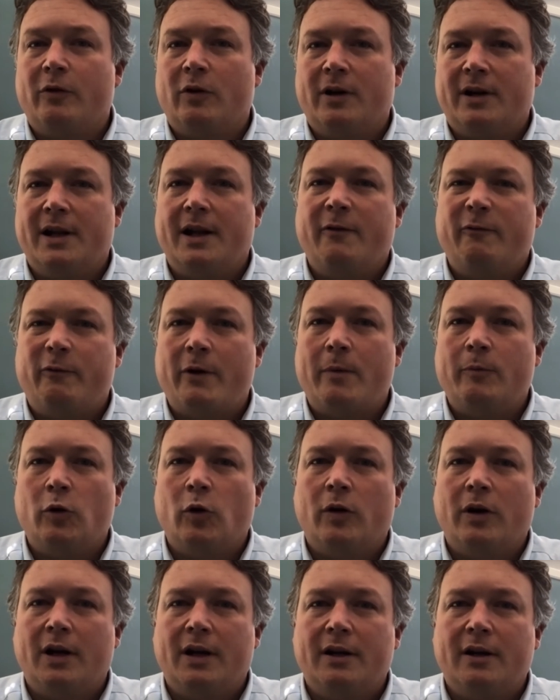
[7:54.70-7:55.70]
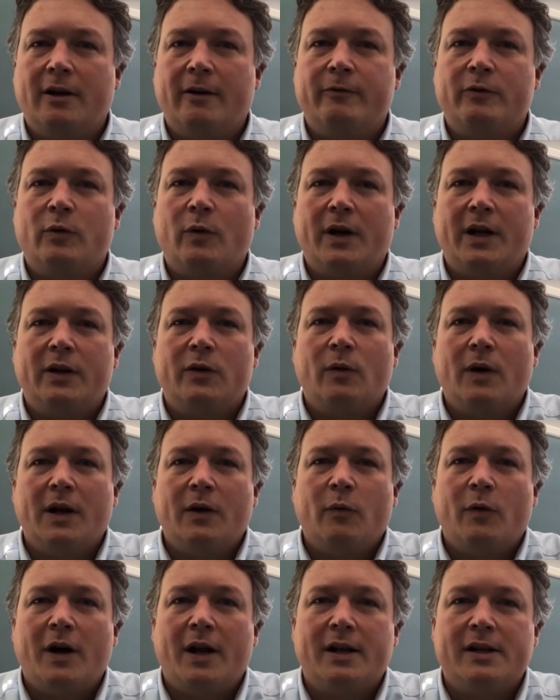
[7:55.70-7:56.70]
in February of
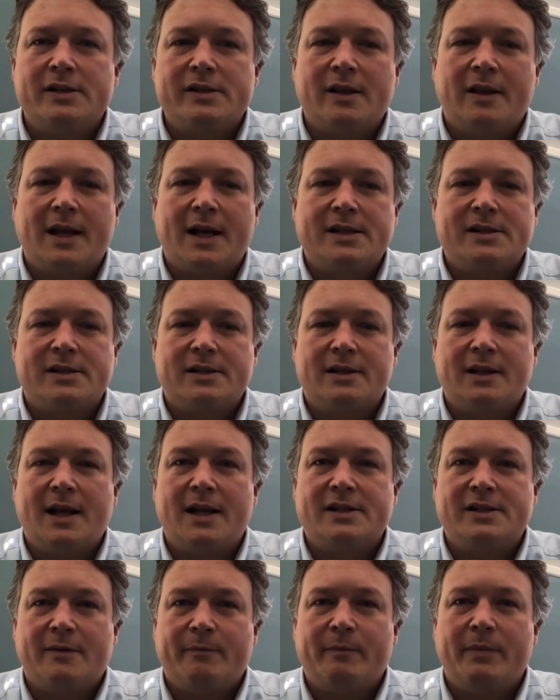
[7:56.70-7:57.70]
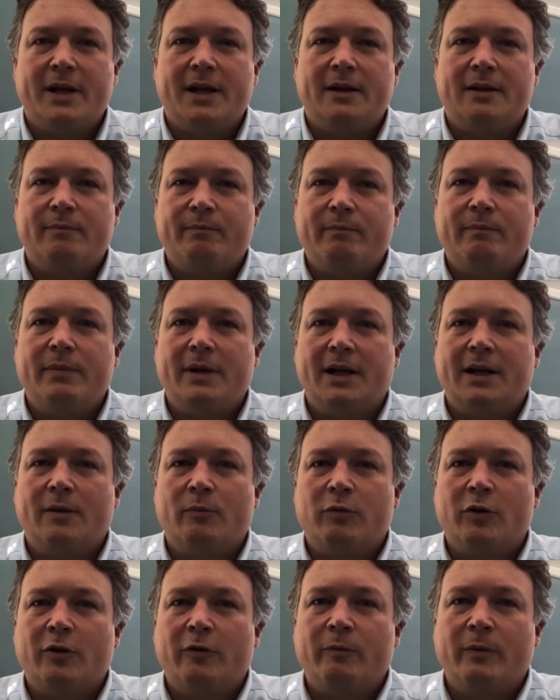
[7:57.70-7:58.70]
2021. So that's a big
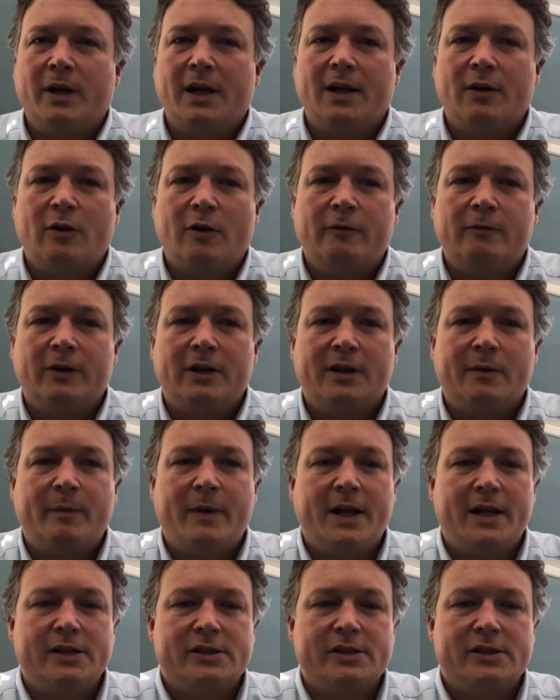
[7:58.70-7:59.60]
improvement over at the Page